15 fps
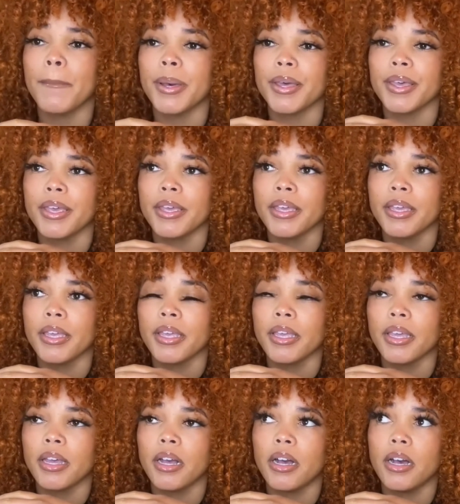But
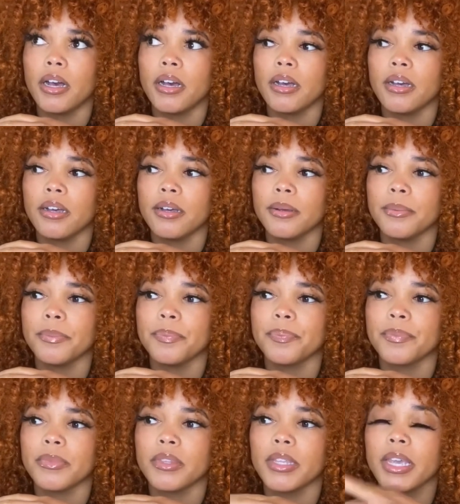yeah,
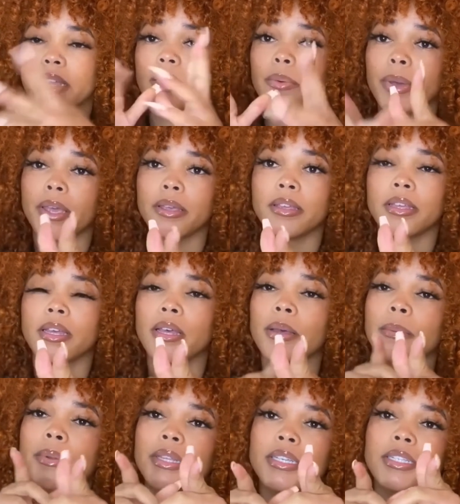anyway,
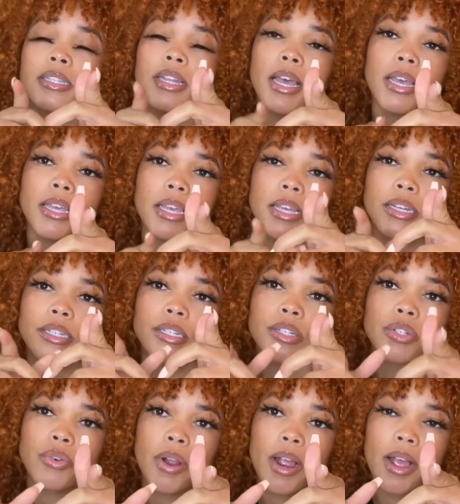please like and
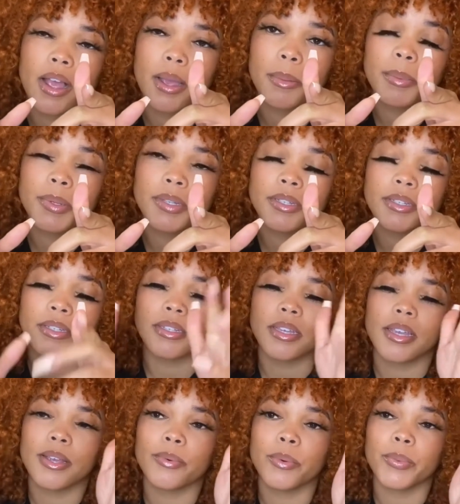subscribe.
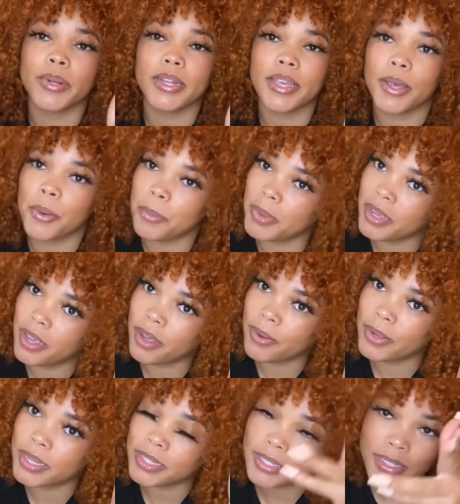It would really help me
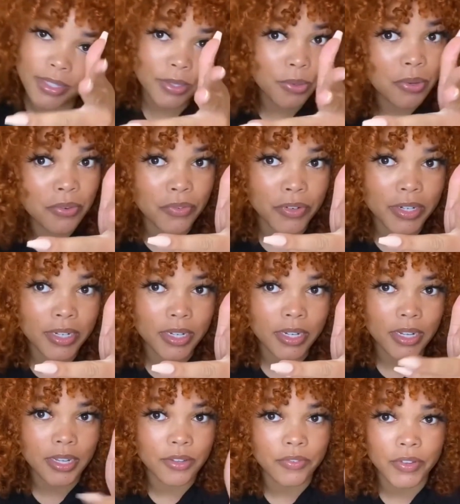out. And send to a
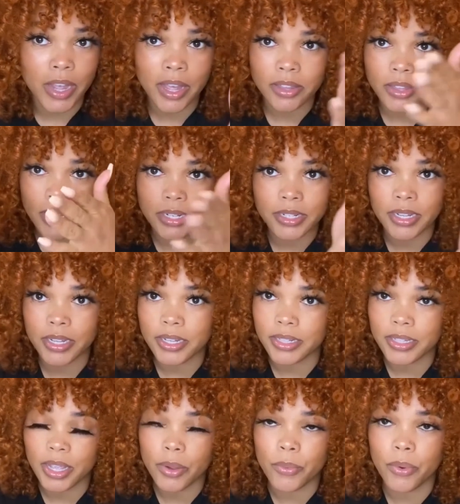friend if y'all think
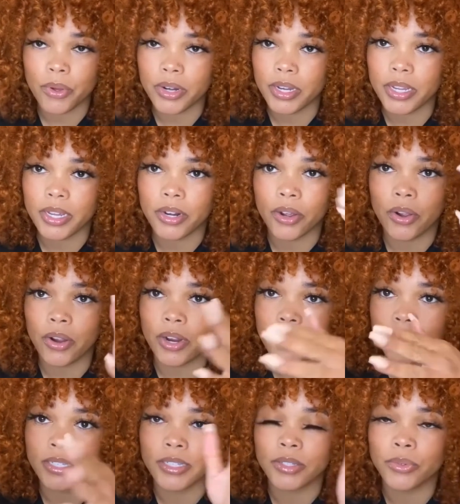that they want it,
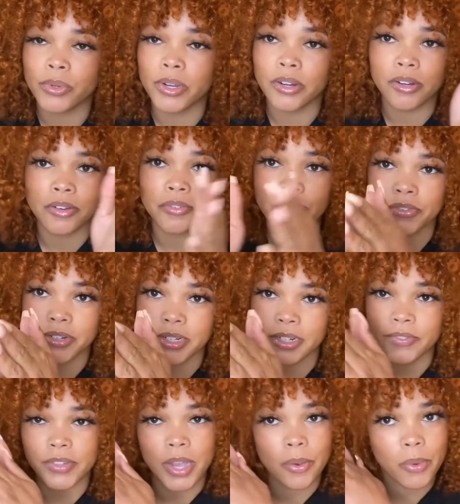or send to a
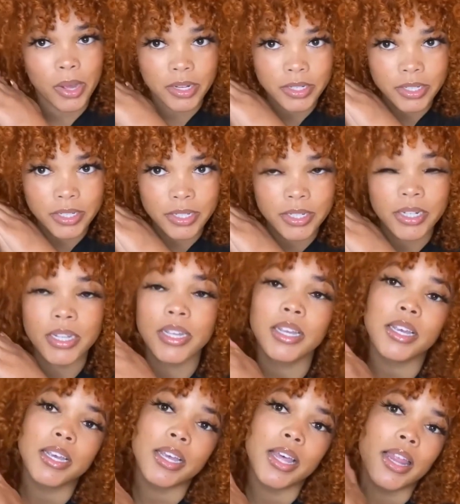girlfriend if y'all watching.
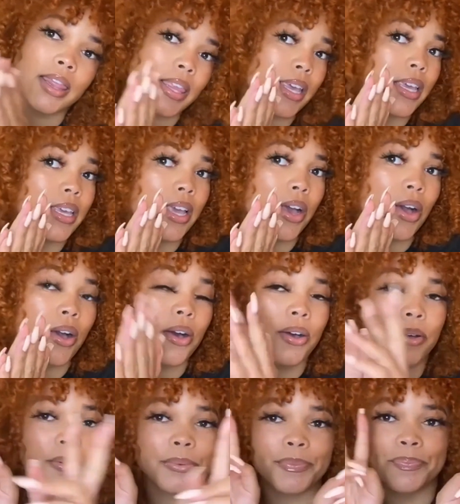Thank
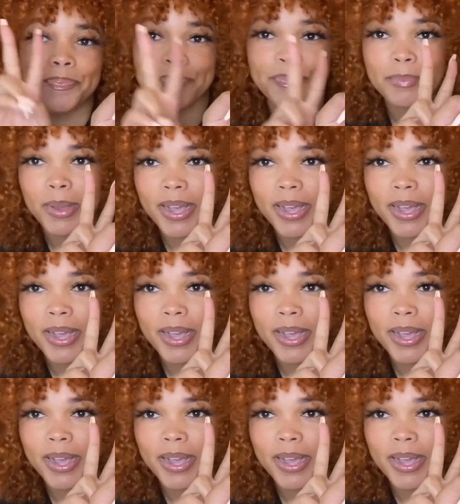y'all.